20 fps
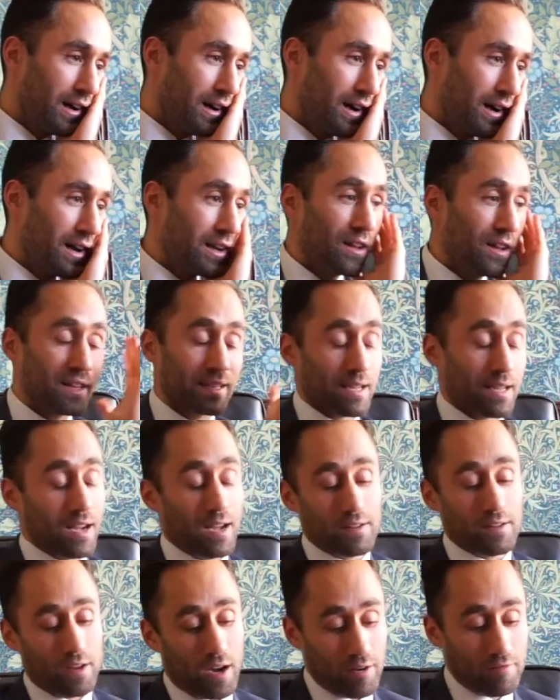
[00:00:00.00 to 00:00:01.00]

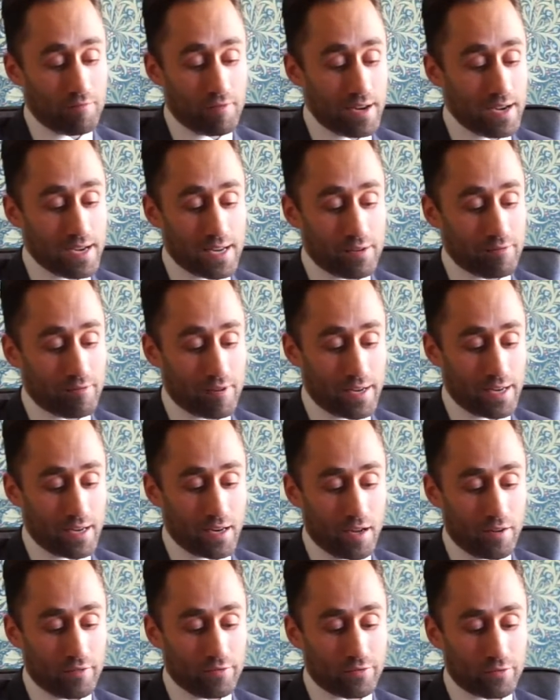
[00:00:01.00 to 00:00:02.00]
I really, really
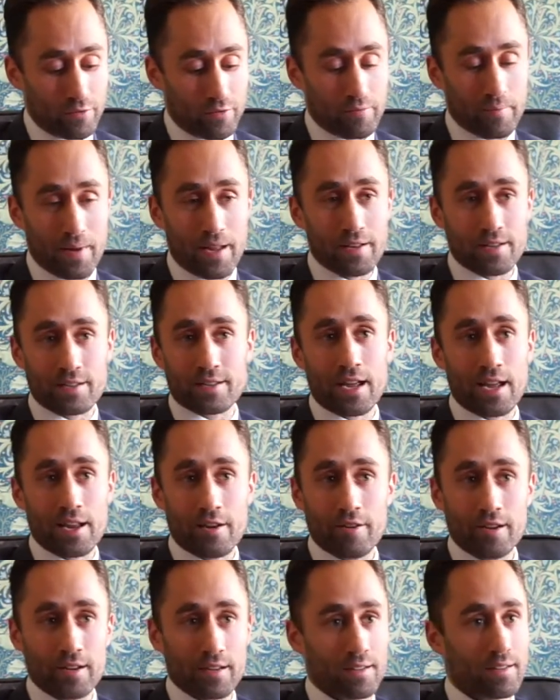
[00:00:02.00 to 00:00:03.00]
love sort of men's
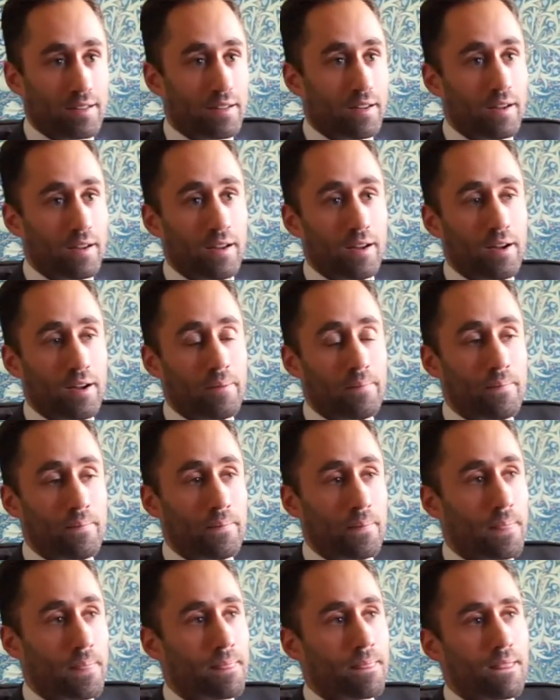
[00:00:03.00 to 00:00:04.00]
tailoring.
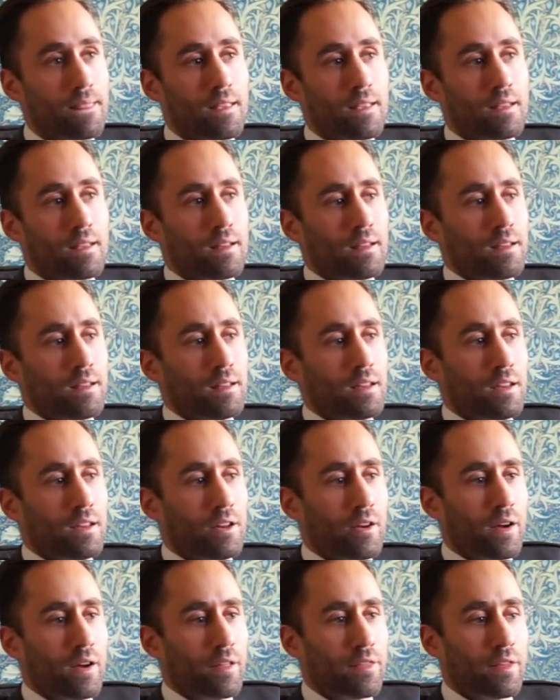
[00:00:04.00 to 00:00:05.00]

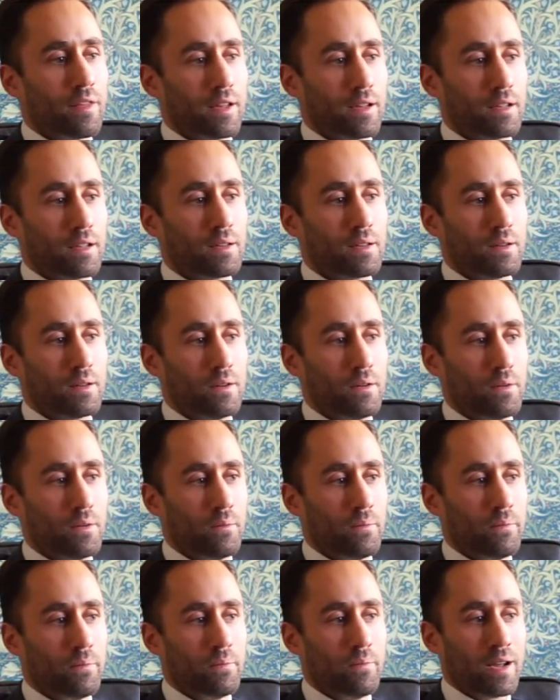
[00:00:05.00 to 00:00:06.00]
I think
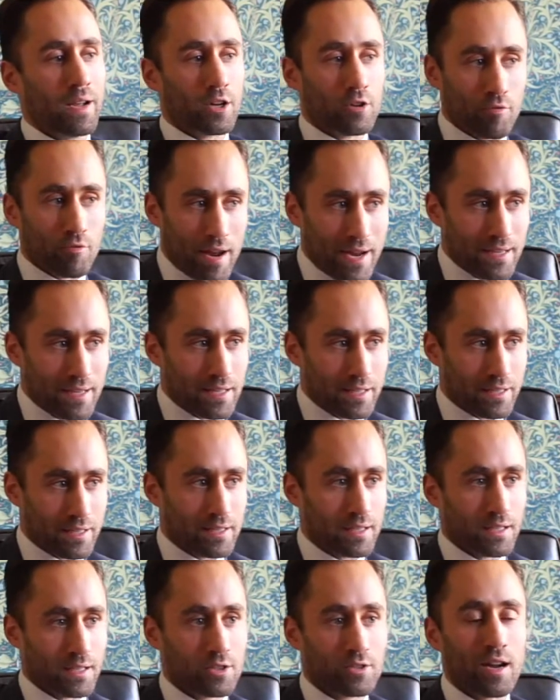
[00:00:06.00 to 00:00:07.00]
my
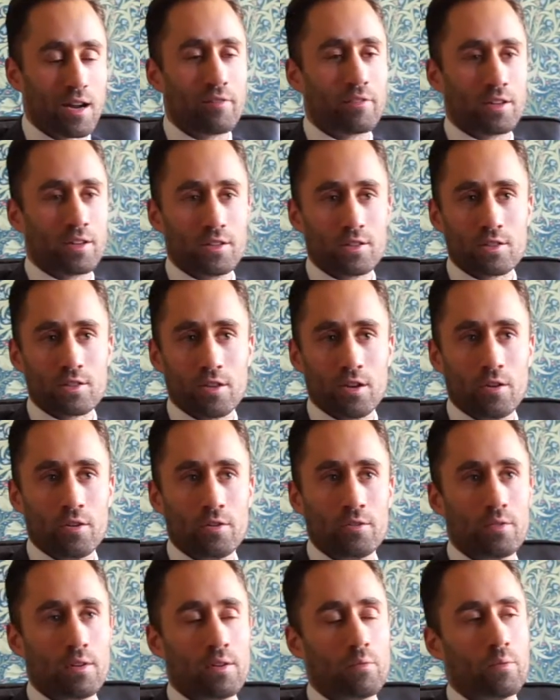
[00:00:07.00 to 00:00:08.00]
greatest extravagance,
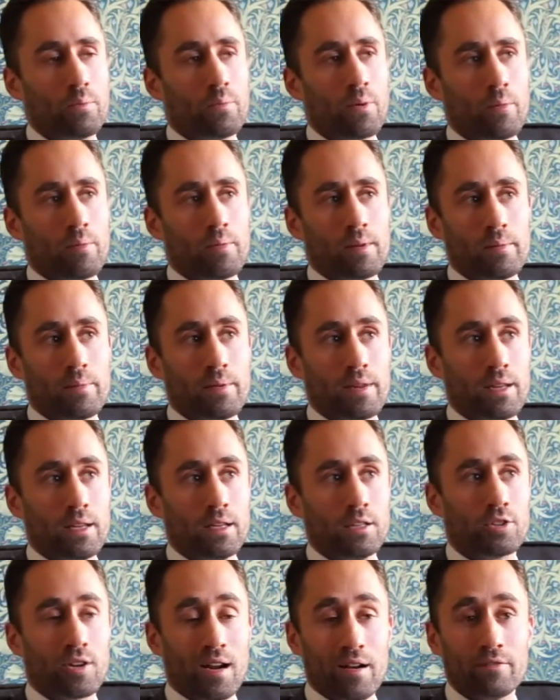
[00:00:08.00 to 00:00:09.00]
though, would probably be
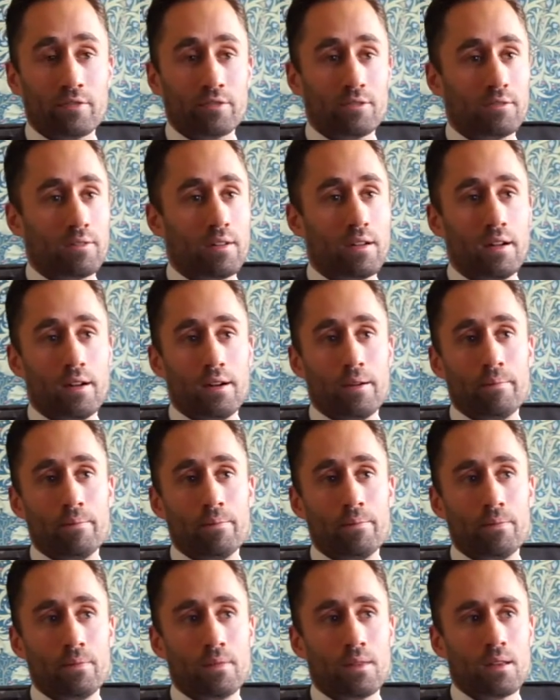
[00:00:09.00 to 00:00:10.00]
travel.
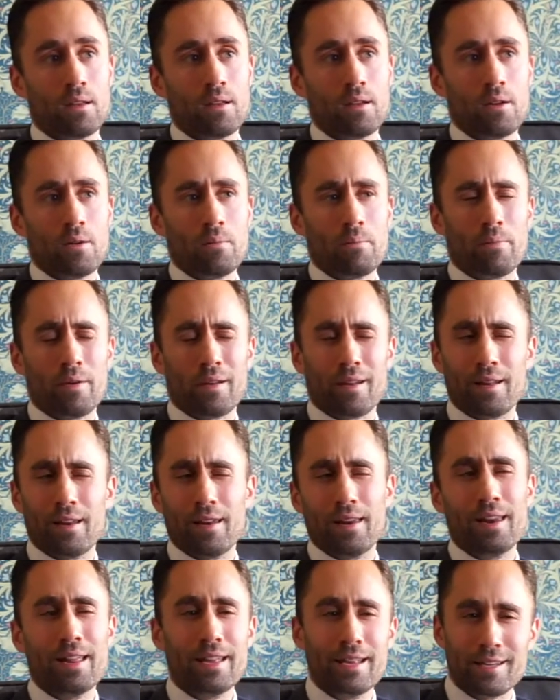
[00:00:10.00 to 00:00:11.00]
But at
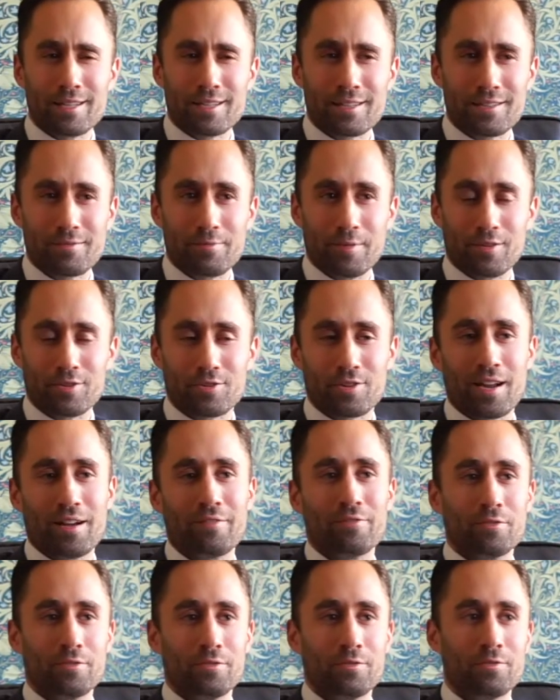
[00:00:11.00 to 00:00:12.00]
least with
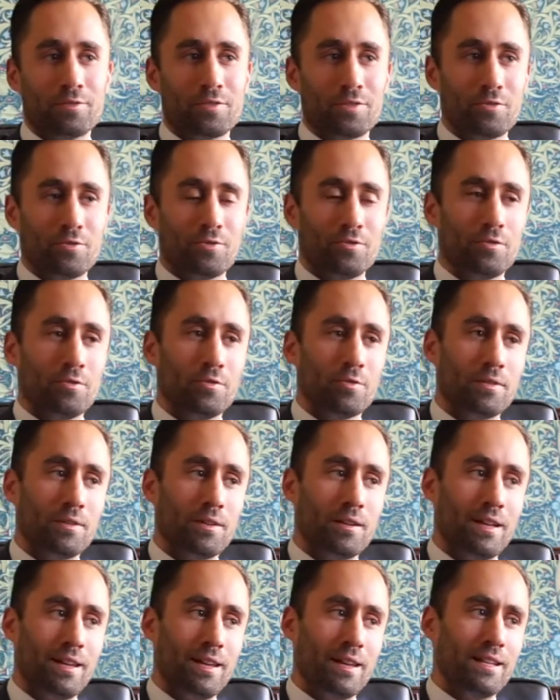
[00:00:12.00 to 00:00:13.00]
travel, you're
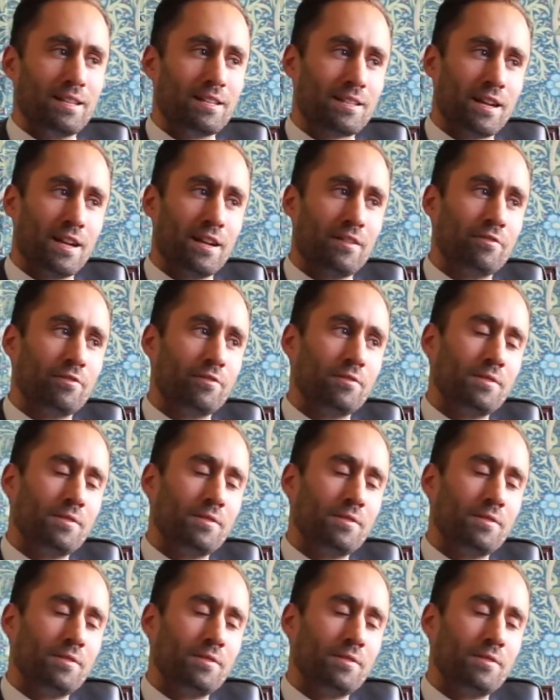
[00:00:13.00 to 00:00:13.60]
at least kind of